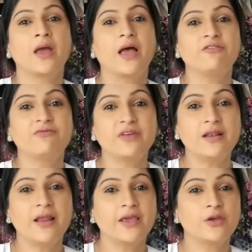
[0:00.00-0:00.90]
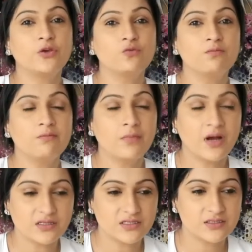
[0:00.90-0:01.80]
I feel like you
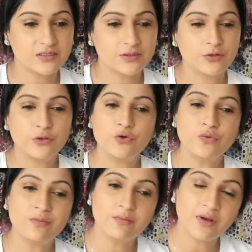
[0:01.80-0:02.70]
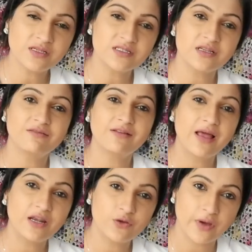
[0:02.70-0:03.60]
must
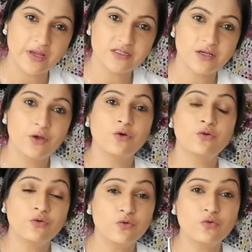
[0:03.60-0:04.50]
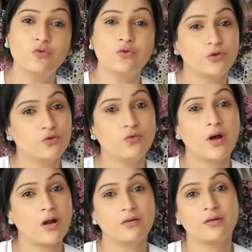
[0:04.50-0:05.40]
evaluate who you
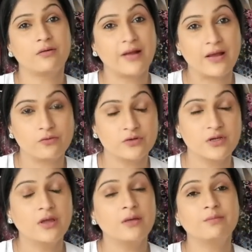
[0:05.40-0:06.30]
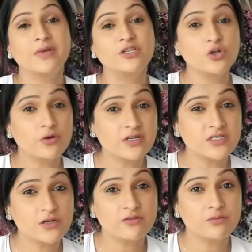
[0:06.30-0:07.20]
are around.
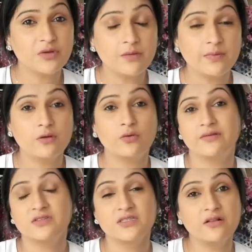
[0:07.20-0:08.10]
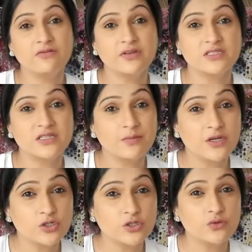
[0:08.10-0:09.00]
Majority of the people who have self-esteem
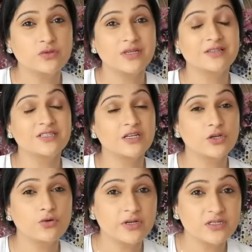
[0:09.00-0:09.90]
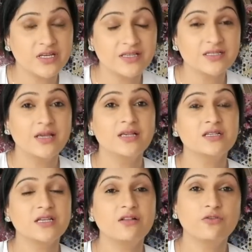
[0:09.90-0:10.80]
issues, insecurities,
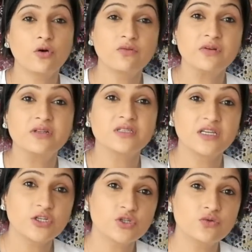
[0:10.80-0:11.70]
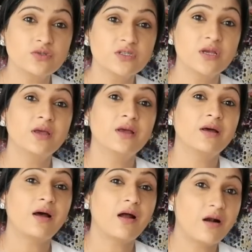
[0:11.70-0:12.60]
self-confidence issues
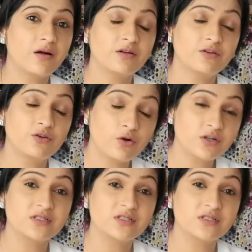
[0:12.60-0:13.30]
are not